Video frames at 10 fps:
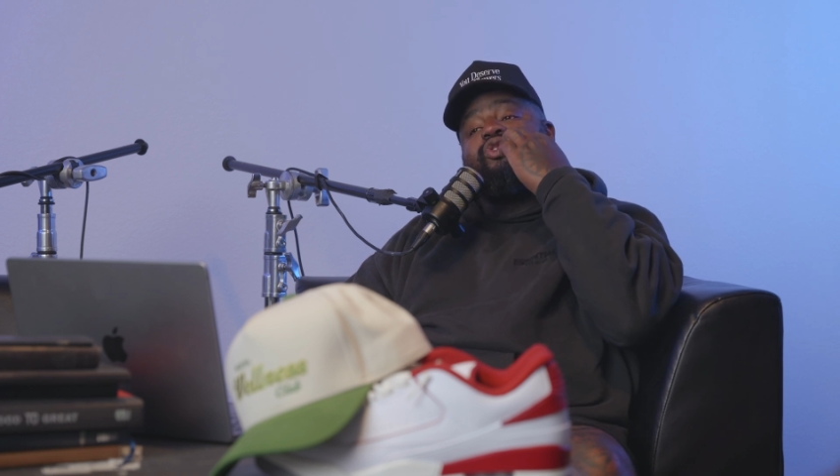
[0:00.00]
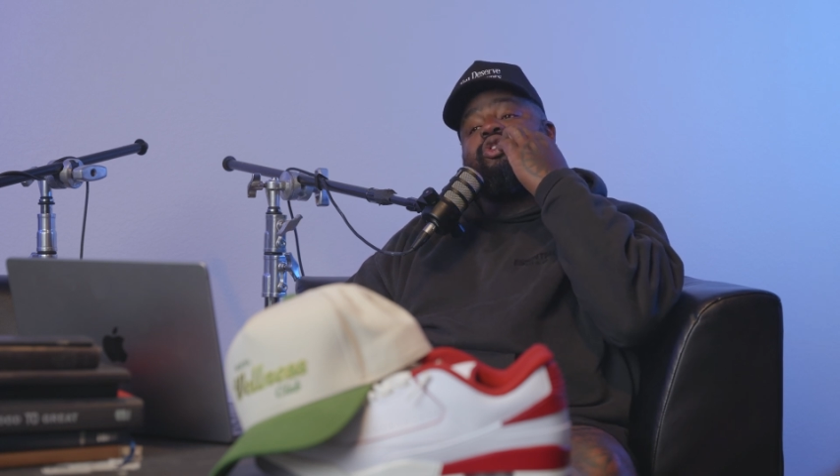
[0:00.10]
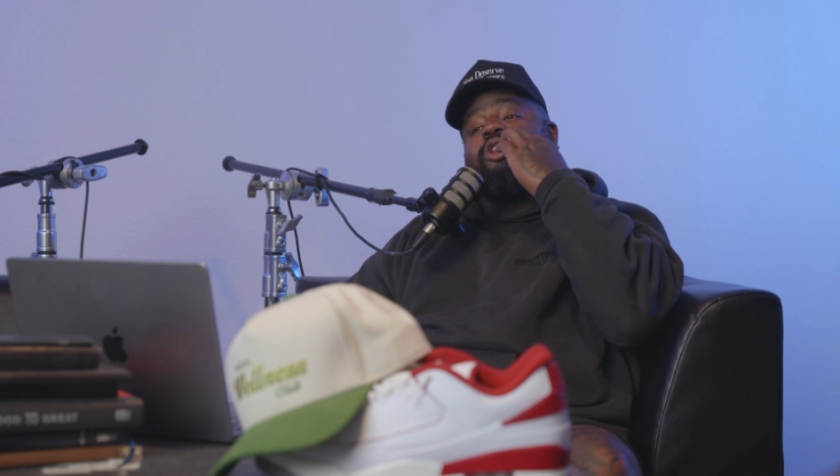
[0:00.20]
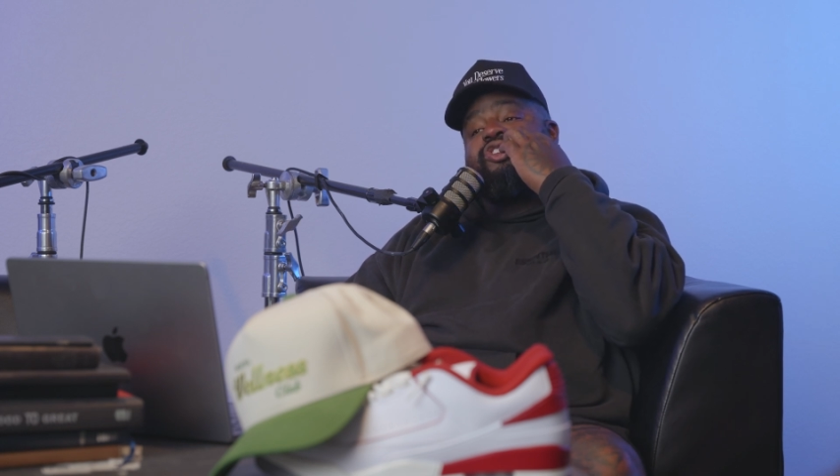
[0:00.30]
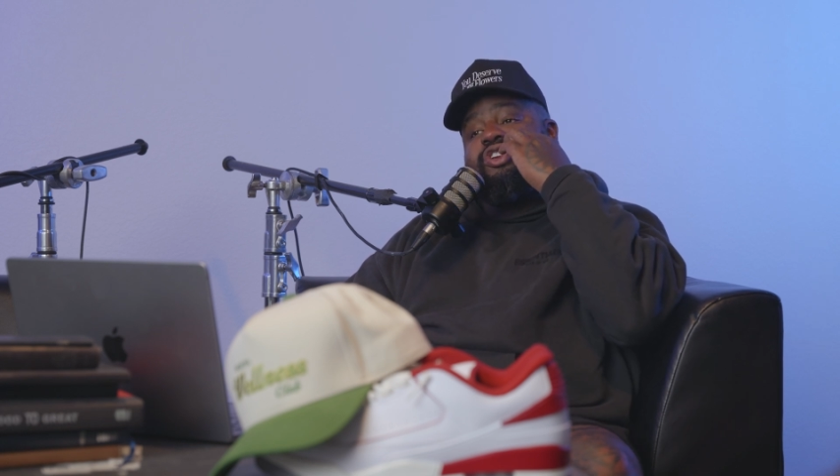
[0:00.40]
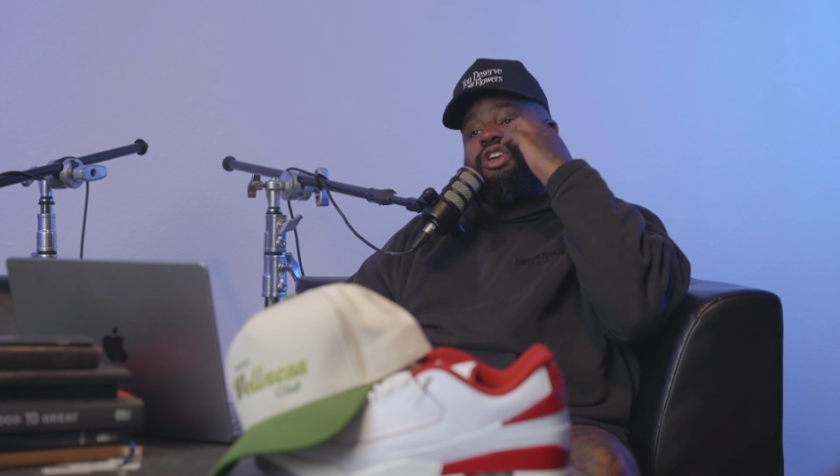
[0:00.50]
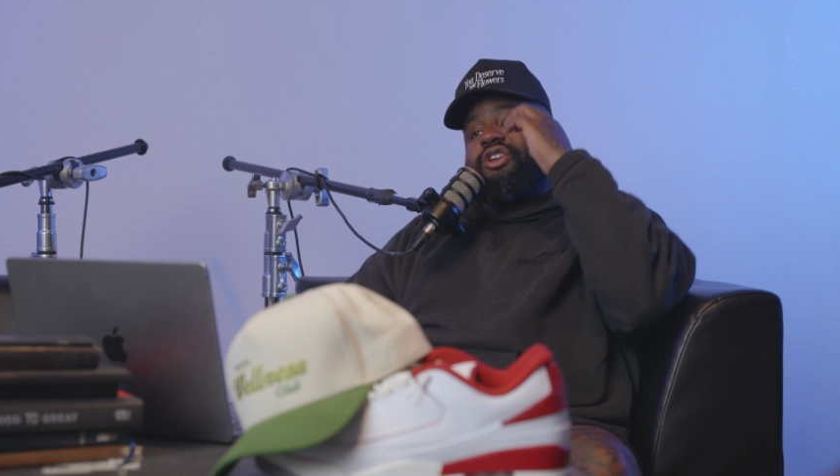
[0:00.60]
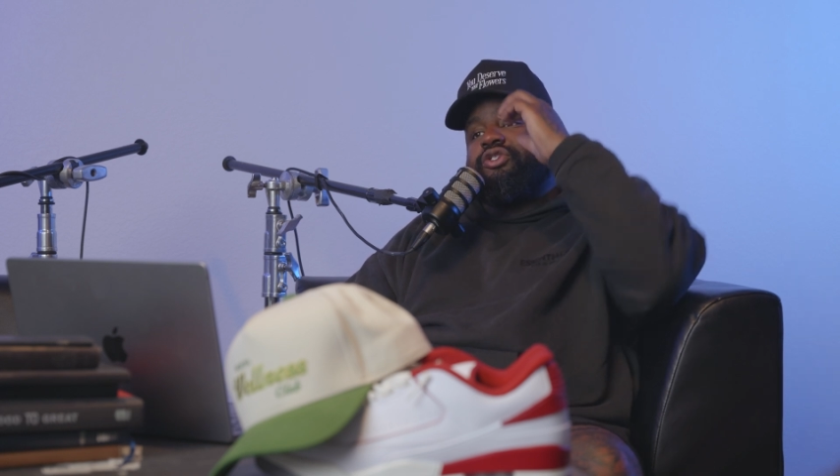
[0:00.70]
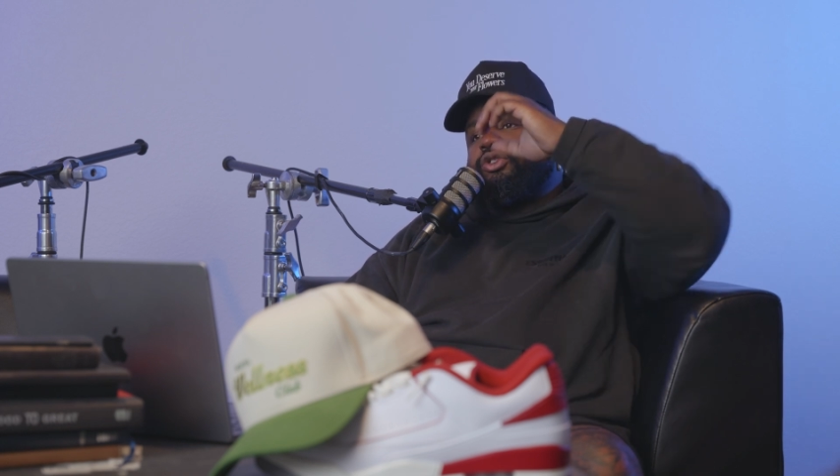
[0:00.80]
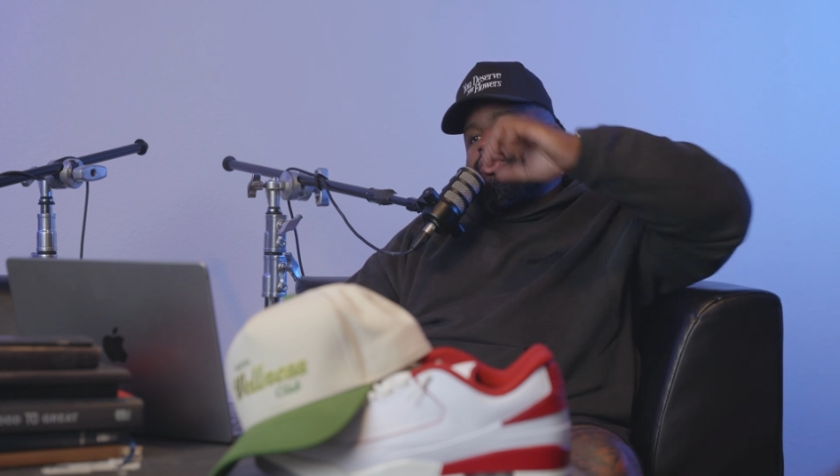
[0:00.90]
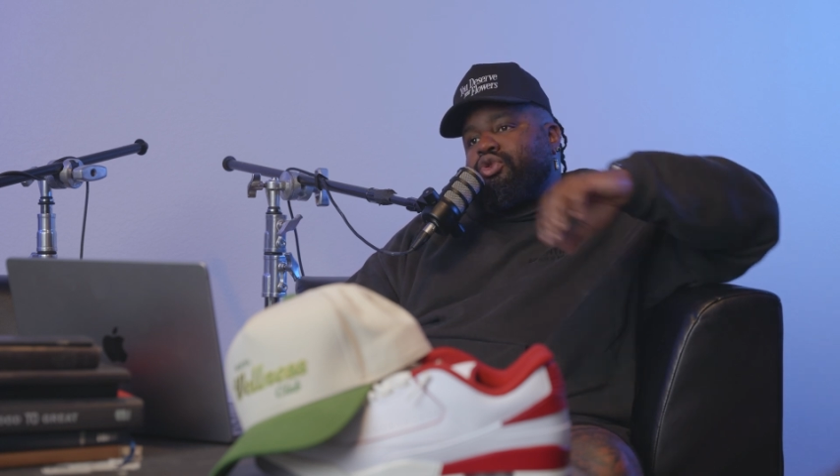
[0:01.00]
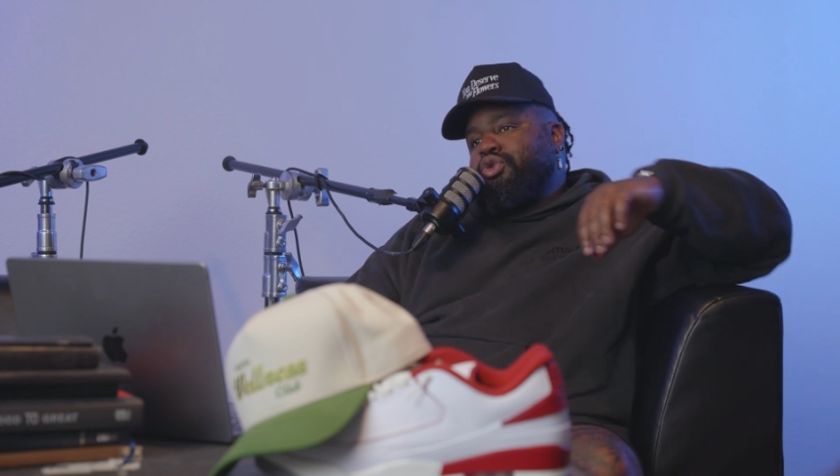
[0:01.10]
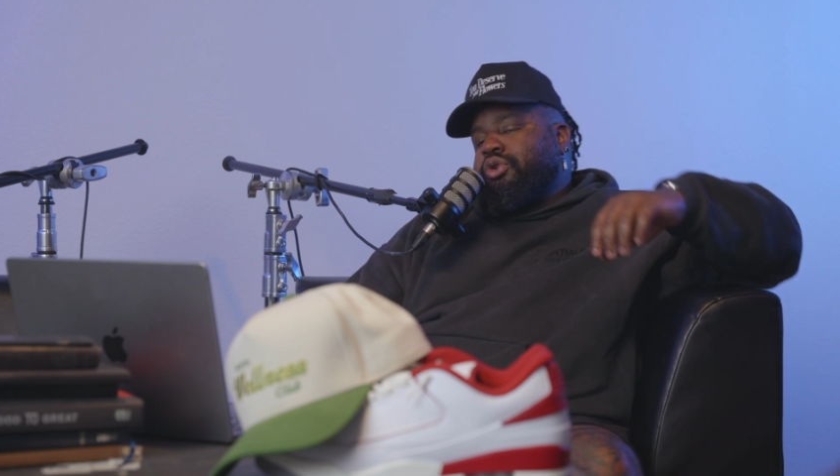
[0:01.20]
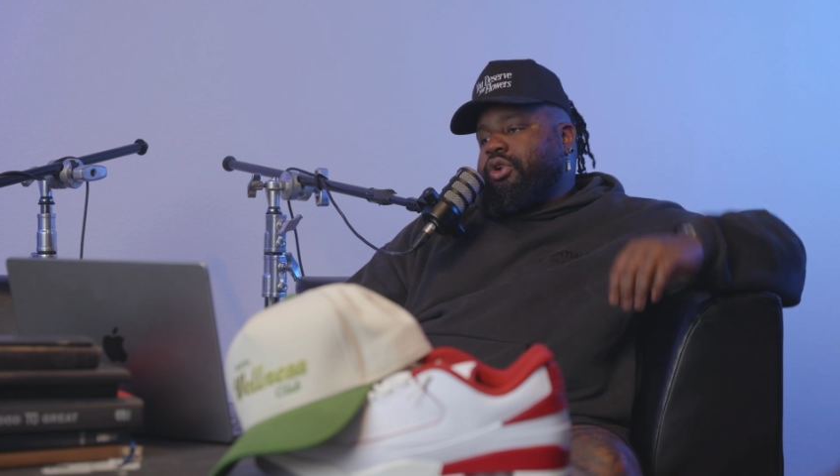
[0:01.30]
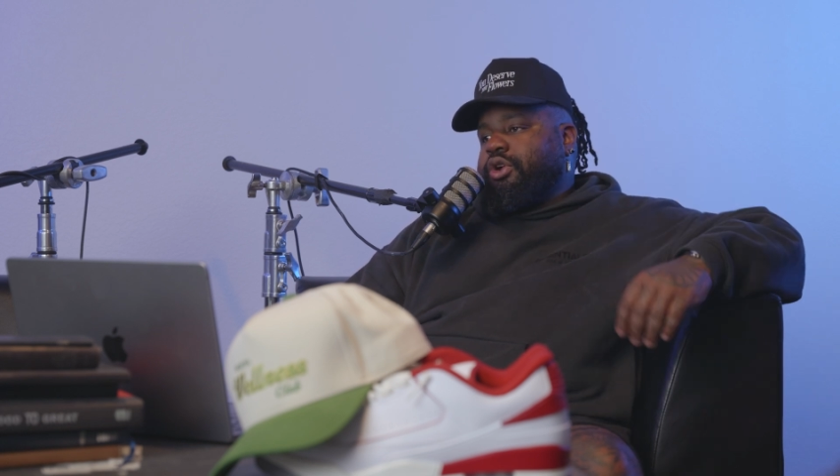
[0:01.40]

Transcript: listening to